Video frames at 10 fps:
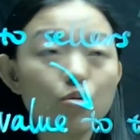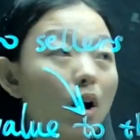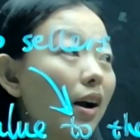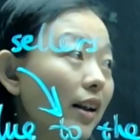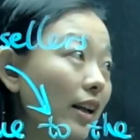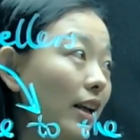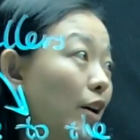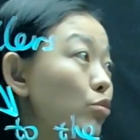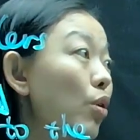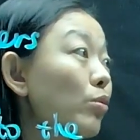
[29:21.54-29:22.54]

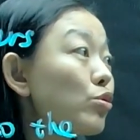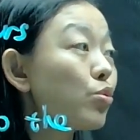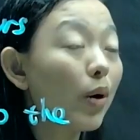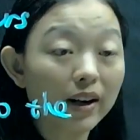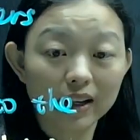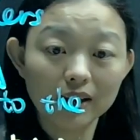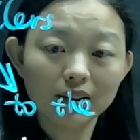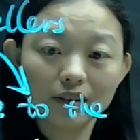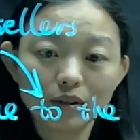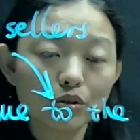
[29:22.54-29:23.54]
quantity equal 20
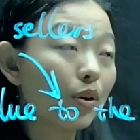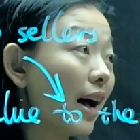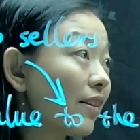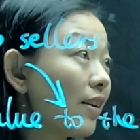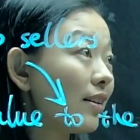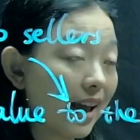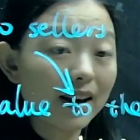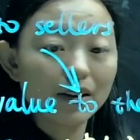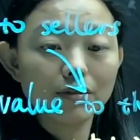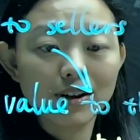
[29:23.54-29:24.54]
rather
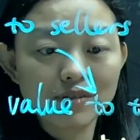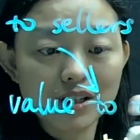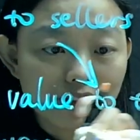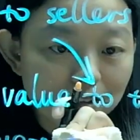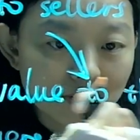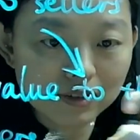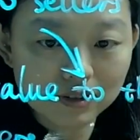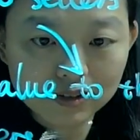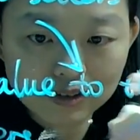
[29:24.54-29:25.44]
than 15.